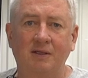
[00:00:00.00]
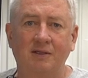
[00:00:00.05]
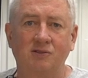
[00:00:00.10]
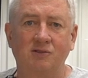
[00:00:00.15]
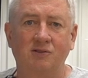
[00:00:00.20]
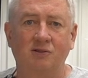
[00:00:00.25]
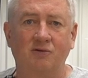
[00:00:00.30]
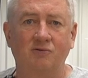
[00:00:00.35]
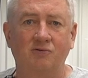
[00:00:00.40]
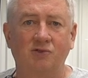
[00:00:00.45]

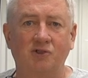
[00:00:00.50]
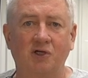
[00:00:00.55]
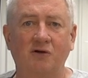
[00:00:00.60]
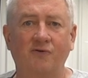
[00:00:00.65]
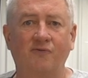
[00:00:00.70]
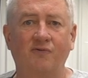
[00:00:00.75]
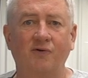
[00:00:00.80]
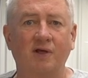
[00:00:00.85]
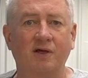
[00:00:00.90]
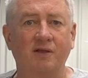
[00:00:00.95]
So chair
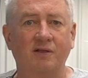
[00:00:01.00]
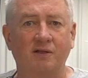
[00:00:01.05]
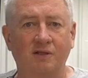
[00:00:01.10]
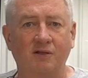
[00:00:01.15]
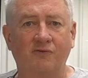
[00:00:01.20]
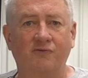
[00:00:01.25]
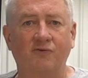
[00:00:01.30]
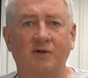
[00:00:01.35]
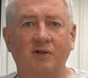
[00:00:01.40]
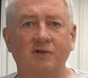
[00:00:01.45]
fly the
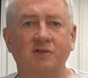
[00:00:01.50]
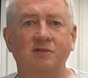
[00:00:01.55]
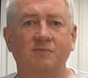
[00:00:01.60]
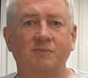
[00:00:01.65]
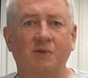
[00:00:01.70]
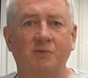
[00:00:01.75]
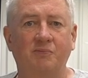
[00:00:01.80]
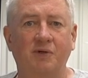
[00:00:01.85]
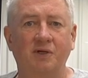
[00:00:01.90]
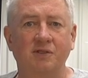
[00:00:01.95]
different
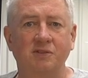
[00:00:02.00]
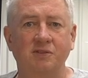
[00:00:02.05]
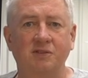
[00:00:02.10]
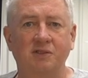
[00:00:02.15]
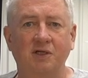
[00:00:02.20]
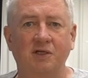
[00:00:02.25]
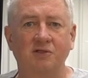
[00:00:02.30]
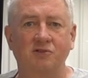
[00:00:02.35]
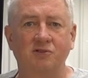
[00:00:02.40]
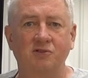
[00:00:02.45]
instrument
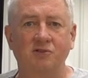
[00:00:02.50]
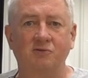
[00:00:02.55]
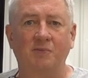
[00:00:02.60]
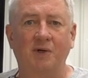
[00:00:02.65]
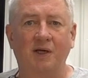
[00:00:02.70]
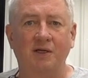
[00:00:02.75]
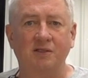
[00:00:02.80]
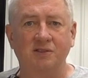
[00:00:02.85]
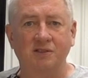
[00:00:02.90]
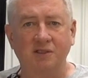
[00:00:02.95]
presentations you
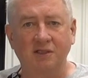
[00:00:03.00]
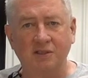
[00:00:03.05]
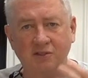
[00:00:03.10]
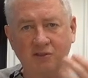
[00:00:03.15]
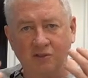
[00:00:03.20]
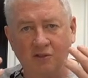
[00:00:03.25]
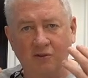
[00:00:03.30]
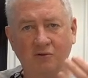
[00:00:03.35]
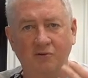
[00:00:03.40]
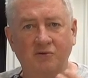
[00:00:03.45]
might see,
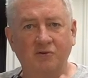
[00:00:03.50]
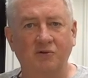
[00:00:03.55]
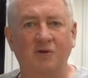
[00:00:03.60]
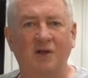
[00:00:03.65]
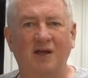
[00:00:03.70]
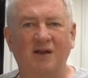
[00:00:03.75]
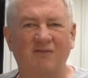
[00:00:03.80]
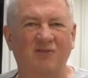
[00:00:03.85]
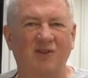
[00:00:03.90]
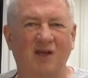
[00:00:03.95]
so you
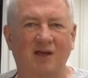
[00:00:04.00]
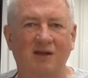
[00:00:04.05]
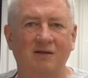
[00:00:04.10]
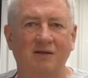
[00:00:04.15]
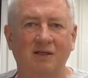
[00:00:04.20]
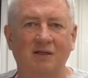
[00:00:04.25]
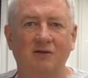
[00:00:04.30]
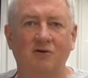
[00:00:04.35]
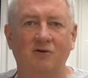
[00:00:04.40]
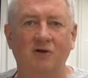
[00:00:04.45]
have that
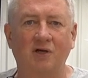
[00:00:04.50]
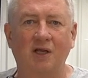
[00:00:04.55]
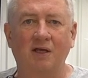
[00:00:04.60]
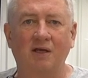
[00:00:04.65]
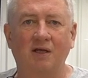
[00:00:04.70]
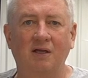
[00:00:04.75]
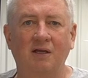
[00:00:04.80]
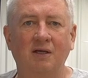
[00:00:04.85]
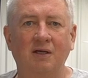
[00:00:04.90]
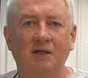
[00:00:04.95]
in your
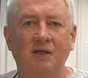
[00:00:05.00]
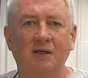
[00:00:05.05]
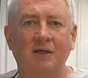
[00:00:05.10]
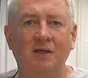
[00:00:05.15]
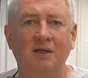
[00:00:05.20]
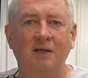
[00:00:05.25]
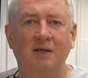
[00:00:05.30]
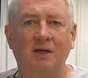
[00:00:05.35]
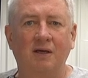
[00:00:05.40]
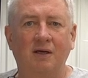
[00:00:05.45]
head.
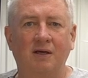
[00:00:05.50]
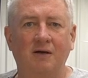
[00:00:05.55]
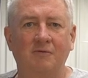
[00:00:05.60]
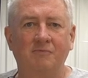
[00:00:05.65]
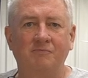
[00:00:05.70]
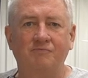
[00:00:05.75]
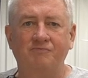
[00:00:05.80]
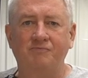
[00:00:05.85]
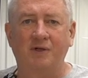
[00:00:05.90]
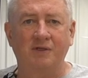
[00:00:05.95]

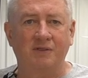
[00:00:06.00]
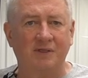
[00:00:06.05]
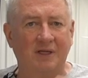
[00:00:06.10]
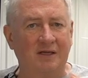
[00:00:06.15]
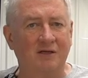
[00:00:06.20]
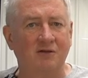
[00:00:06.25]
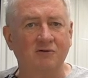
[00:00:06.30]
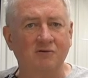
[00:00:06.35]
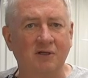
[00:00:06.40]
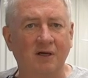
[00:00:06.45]
But
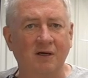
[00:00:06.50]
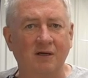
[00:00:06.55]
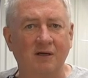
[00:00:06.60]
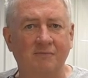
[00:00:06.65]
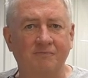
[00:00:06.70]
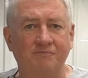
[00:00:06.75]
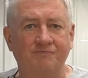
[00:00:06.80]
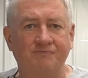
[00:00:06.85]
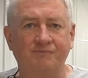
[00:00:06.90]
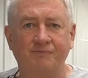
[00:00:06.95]
take your
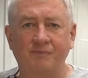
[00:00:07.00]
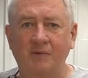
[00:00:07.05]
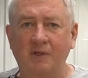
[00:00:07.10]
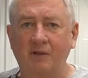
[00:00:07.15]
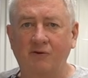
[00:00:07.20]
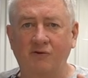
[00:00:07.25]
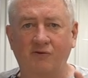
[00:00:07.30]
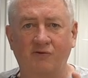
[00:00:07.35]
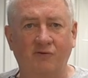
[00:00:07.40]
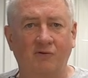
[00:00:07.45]
time.
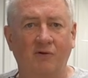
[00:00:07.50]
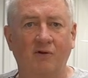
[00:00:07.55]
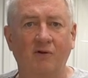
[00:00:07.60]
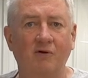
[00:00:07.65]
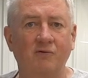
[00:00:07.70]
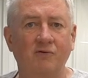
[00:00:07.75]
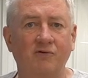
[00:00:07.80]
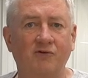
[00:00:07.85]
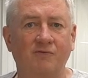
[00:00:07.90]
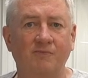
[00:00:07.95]

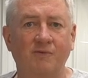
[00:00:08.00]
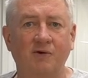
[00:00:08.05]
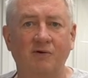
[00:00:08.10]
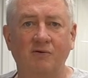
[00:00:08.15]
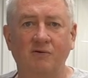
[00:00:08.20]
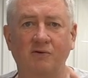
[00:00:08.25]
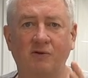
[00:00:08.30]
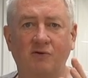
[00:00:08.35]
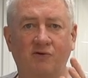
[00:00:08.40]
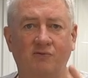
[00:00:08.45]
Slow is
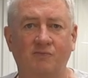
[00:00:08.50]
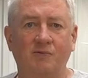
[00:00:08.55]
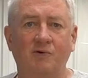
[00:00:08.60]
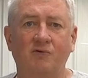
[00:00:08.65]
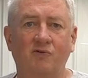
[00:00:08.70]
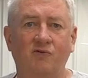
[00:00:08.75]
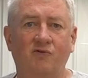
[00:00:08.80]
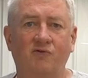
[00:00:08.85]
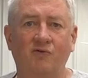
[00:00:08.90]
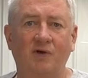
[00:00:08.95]
smooth and
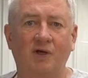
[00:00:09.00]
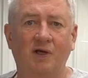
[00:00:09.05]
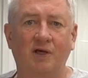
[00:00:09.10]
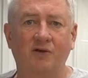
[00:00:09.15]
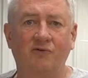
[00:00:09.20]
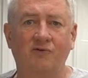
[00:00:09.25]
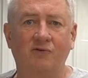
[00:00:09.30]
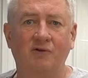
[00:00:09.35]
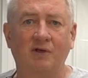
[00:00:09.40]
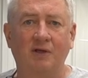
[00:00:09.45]
smooth is
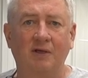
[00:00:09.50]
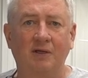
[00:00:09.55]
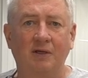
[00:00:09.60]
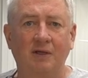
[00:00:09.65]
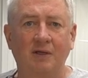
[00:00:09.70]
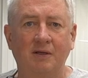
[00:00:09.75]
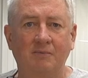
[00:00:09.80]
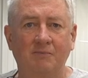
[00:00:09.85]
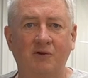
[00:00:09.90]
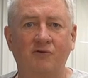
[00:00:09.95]
fast.
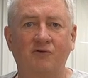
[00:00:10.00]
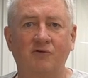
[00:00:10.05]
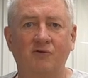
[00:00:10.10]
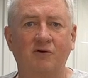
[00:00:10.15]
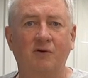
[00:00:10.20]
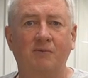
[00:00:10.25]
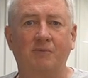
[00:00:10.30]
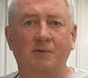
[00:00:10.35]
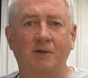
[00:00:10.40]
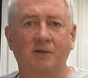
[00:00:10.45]

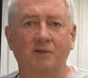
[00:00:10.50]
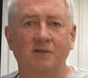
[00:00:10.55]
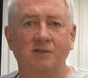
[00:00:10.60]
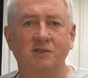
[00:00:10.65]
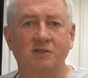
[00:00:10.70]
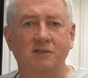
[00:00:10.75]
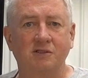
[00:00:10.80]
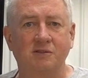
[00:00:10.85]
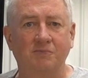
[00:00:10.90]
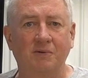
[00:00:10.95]
Misinterpreting this
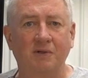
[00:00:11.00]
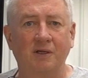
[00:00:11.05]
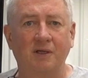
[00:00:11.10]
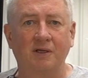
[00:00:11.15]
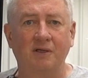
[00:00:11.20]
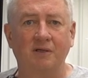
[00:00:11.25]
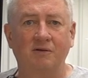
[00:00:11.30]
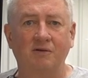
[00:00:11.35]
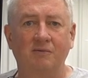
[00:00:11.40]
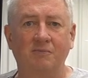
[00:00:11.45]

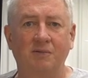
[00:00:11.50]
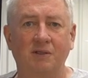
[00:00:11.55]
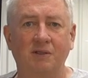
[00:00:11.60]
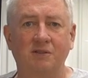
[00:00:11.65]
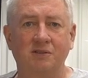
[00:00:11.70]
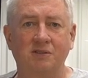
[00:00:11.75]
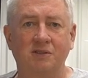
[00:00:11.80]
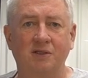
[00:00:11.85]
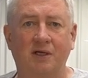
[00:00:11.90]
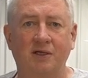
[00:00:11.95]
display could be
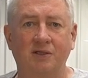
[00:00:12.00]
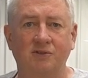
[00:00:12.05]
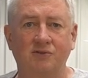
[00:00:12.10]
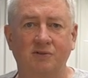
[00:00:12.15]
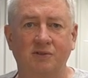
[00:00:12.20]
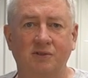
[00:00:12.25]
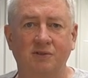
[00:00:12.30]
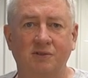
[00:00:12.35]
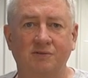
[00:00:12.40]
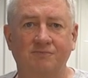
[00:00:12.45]

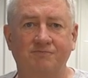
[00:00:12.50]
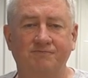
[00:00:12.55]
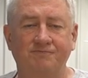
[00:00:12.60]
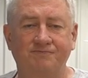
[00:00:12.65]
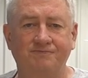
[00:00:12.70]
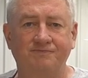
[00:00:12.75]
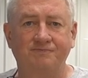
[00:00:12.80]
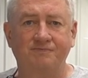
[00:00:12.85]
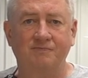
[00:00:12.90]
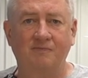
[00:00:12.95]
disastrous.
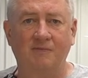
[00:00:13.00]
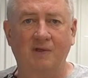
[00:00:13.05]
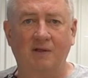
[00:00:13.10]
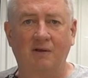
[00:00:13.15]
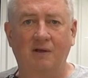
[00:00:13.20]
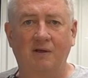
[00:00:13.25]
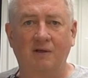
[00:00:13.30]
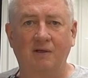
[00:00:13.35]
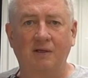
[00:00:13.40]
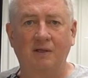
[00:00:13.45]

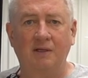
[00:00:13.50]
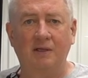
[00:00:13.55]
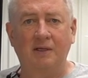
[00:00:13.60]
Okay.